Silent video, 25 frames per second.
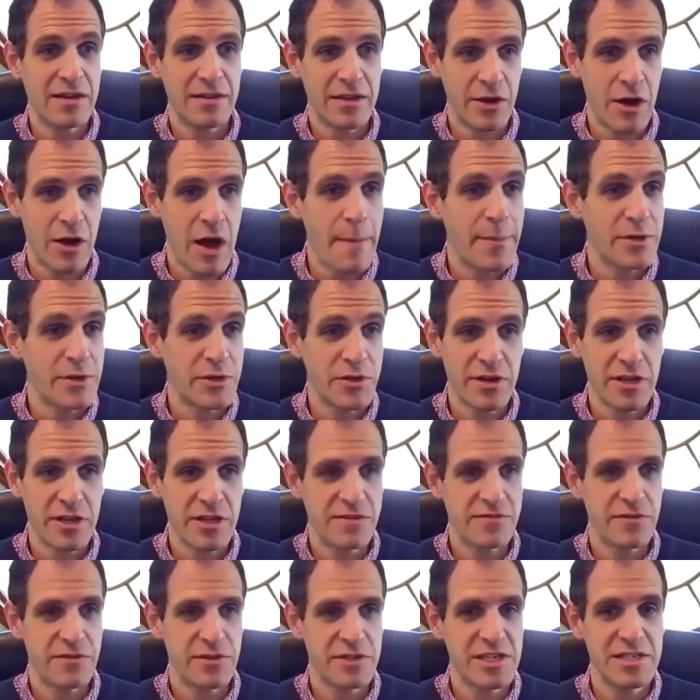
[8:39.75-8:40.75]

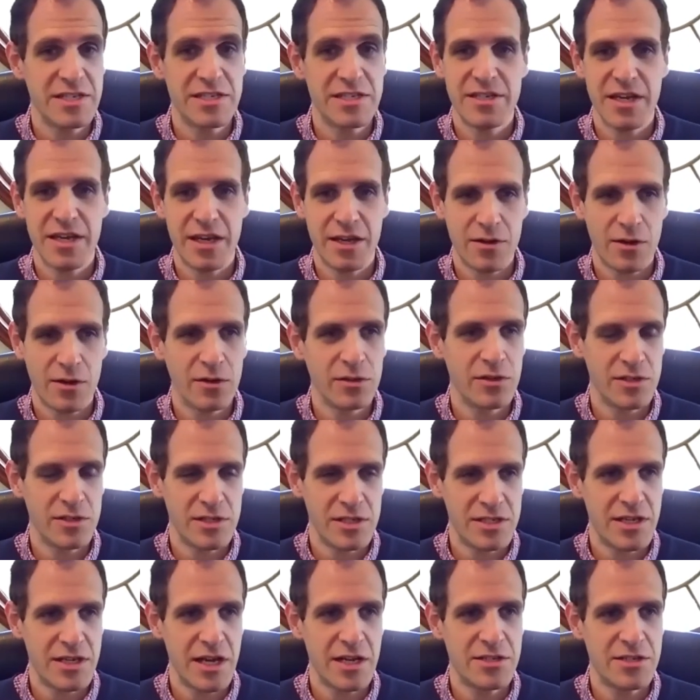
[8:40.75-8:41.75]
opportunities for season ticket holders
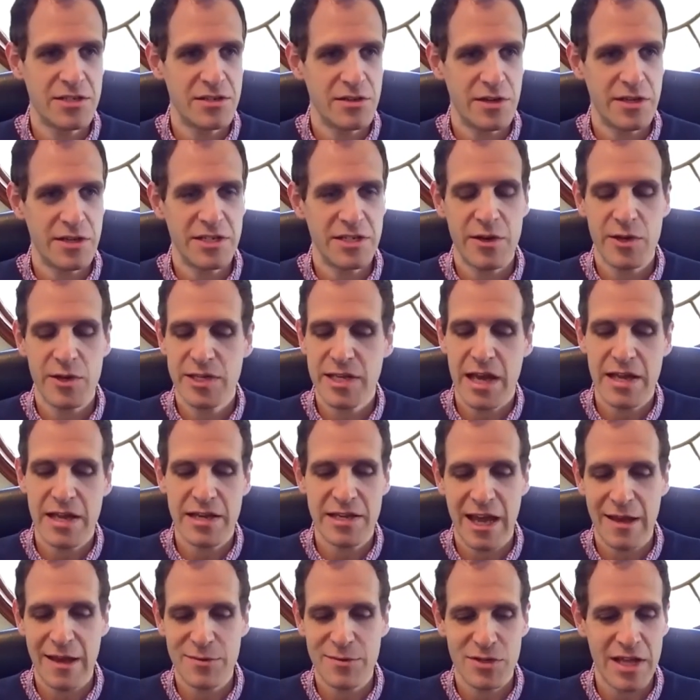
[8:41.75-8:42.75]
and such to attend games?